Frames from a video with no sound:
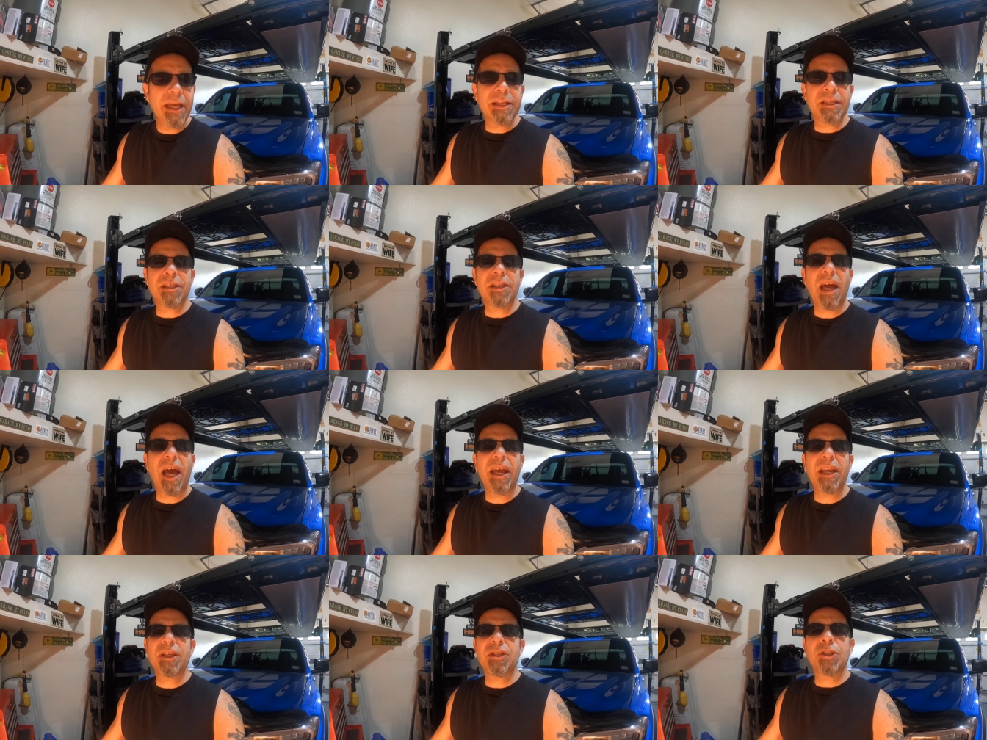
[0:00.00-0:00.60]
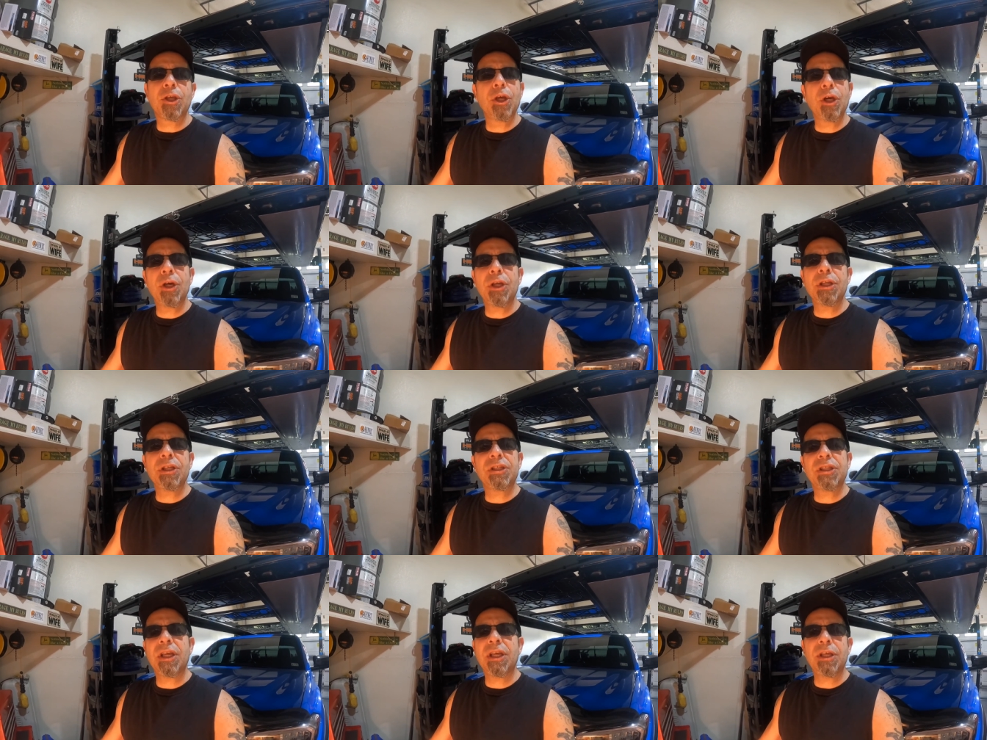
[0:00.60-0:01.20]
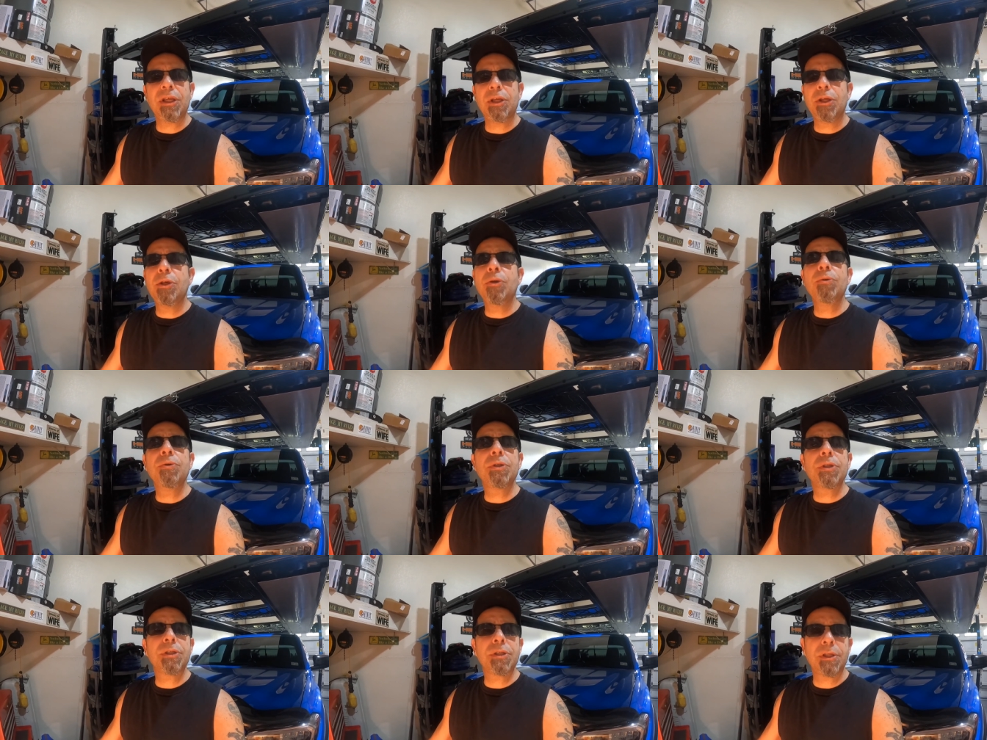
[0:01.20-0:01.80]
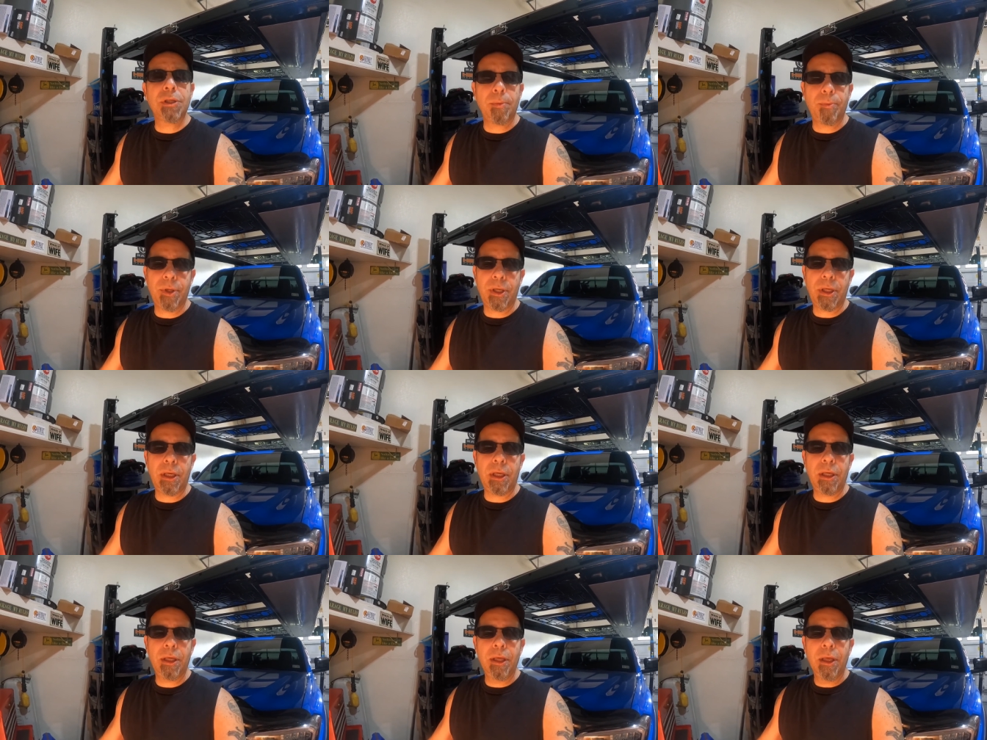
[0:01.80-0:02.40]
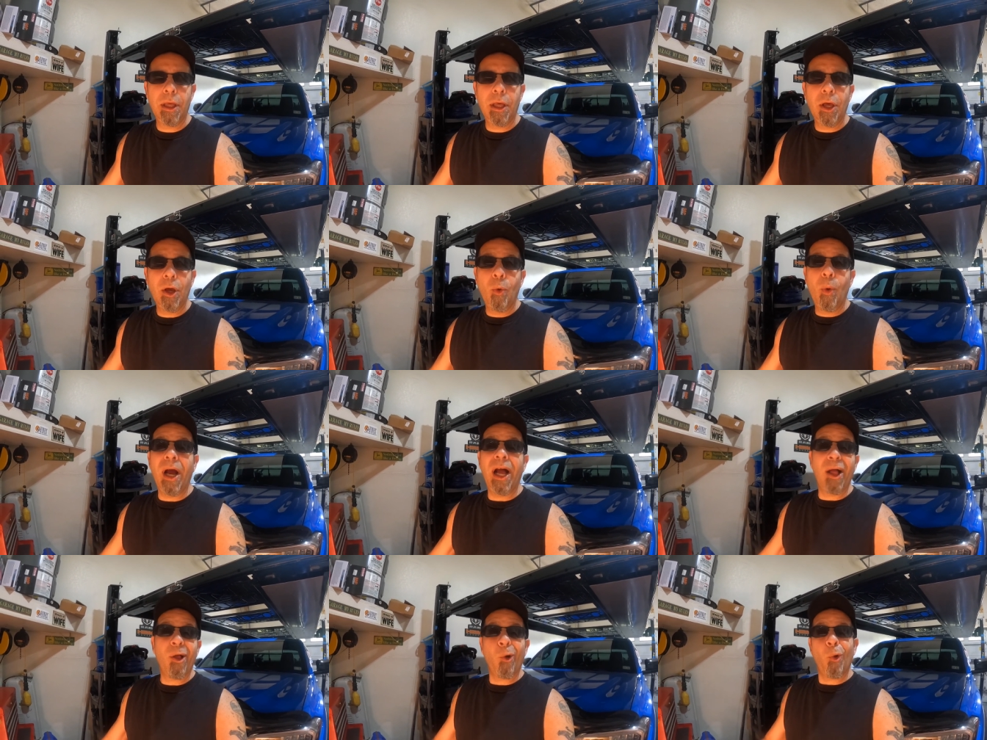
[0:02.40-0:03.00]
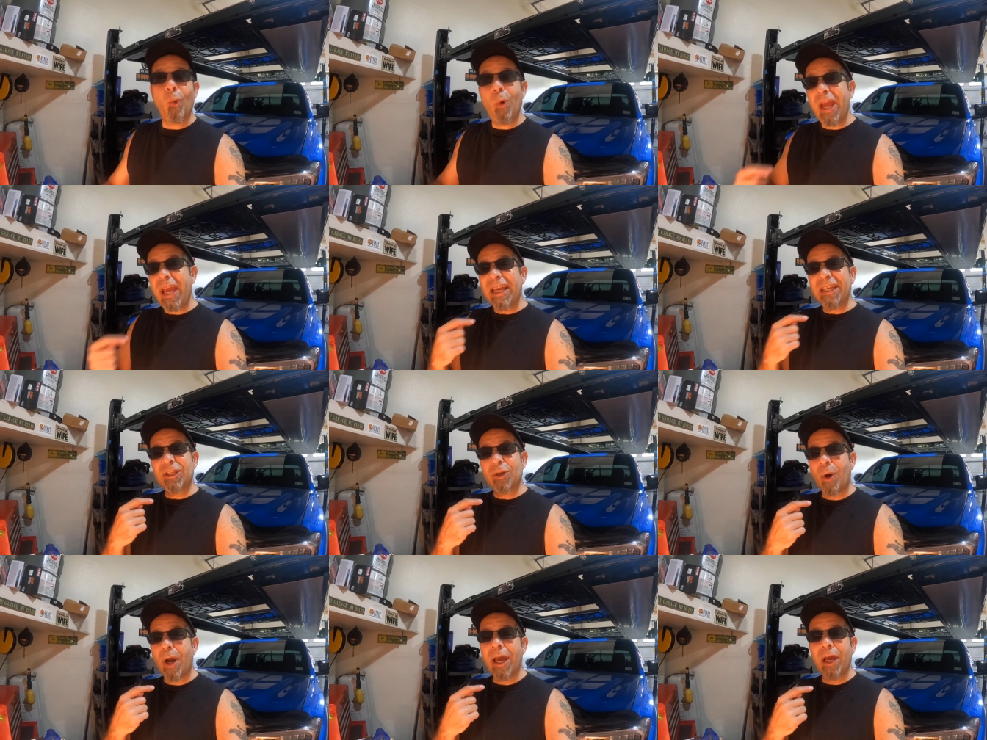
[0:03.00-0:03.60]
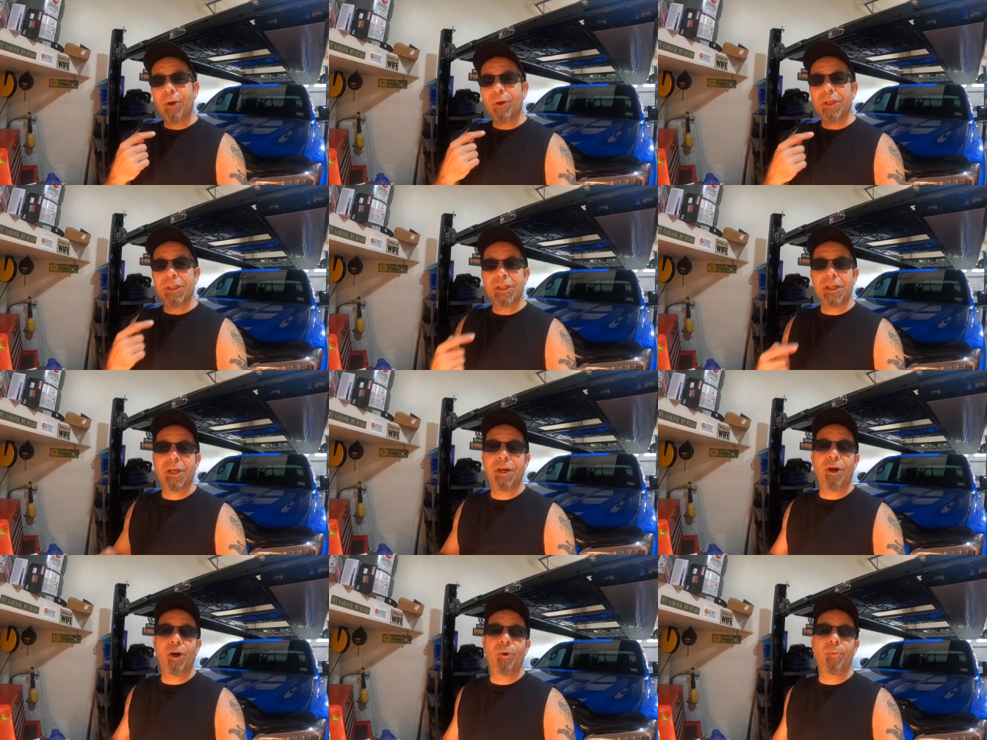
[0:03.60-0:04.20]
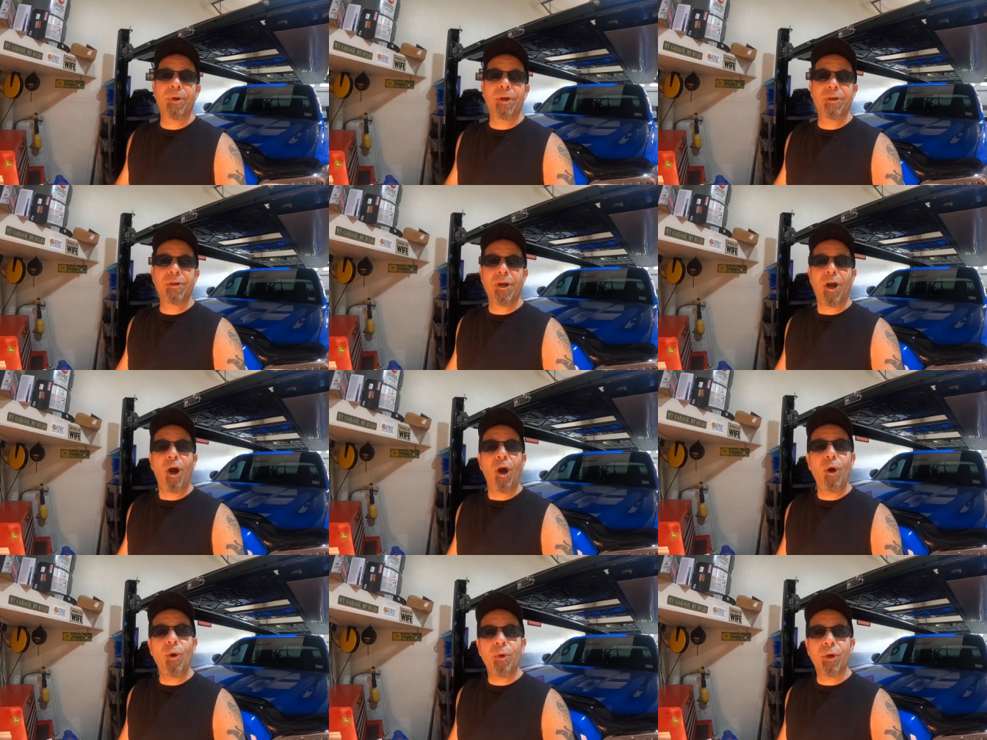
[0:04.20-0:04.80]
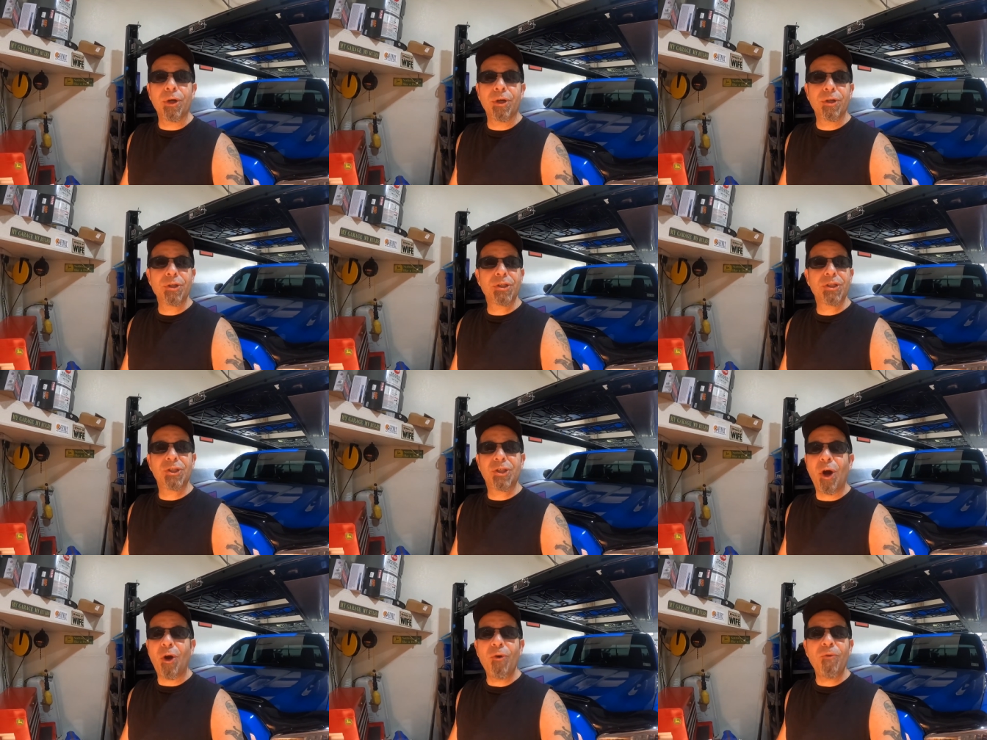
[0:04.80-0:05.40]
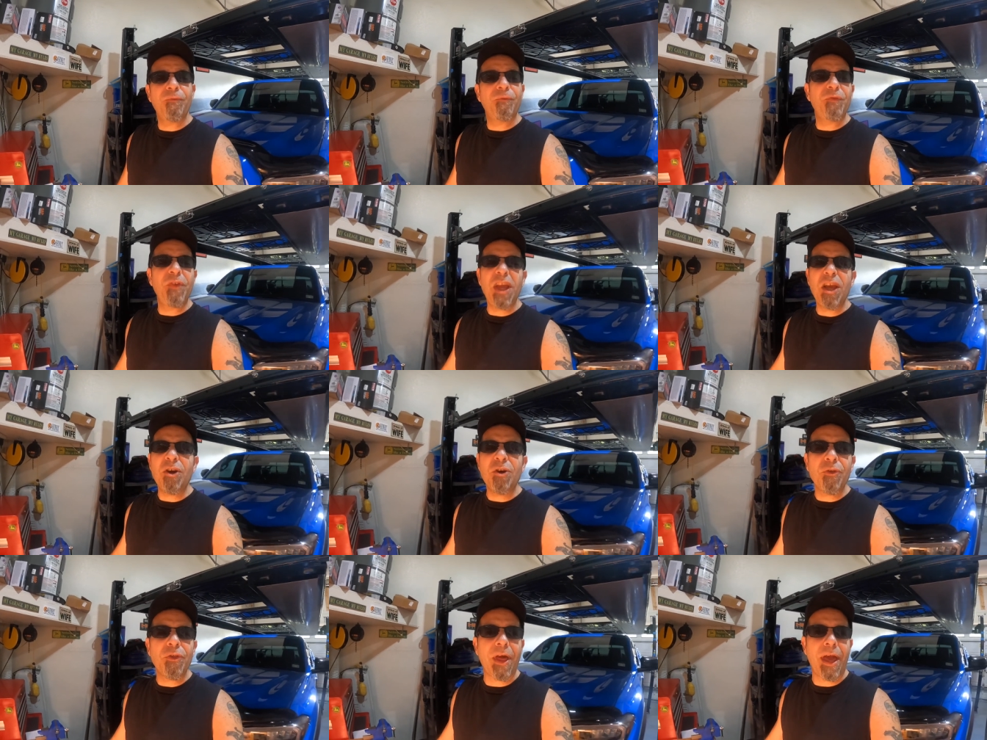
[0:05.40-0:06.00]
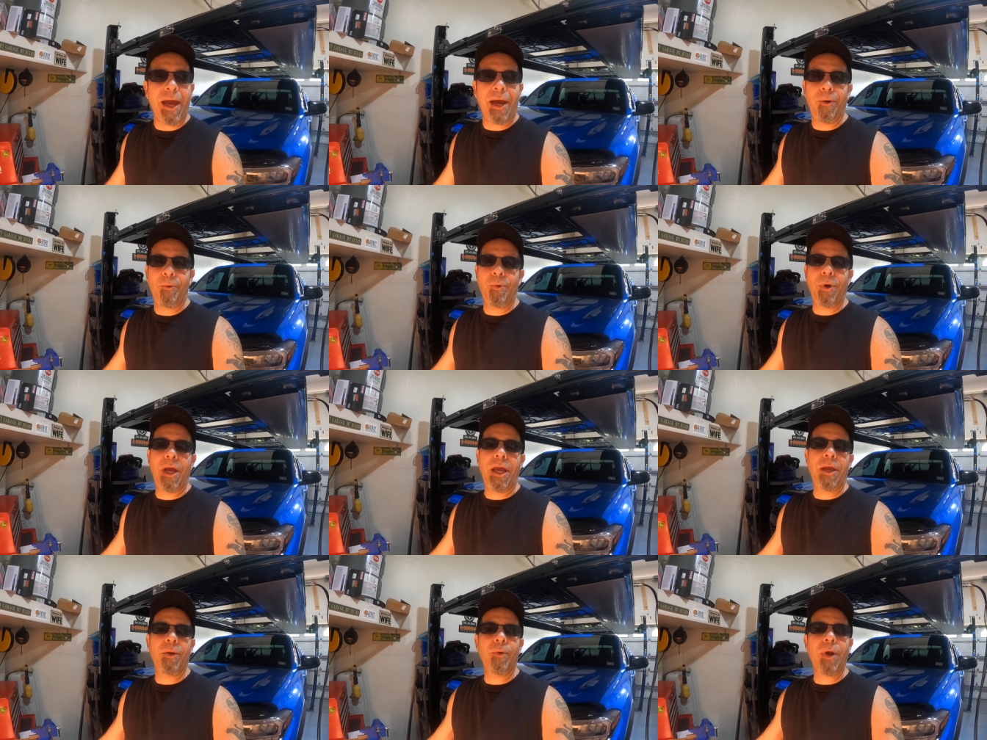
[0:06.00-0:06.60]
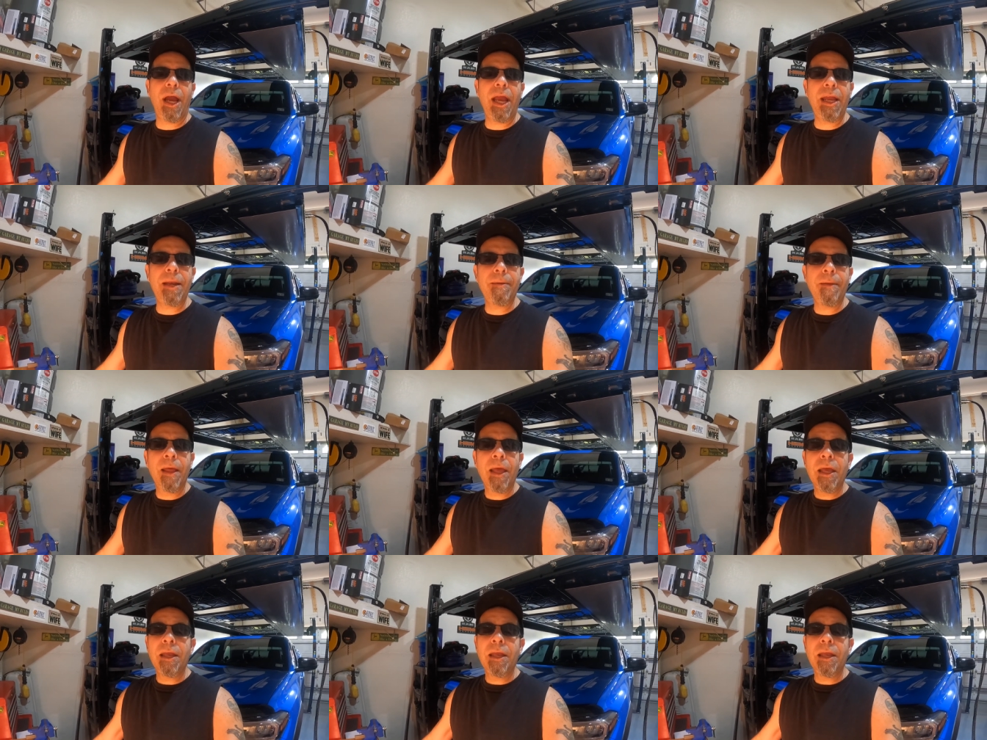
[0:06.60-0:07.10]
It's not as good as it used to be. Well, we Toyota Tacoma owners don't feel that way, right?